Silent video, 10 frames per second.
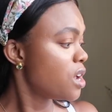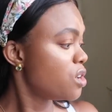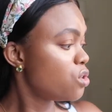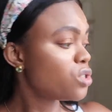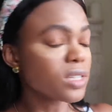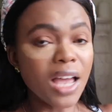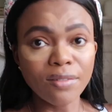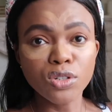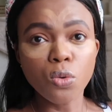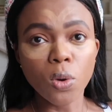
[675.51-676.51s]
You just
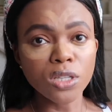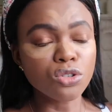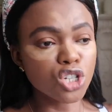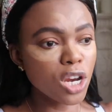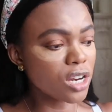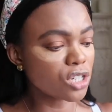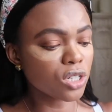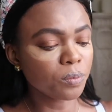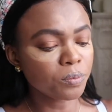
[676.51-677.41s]
have to want to change.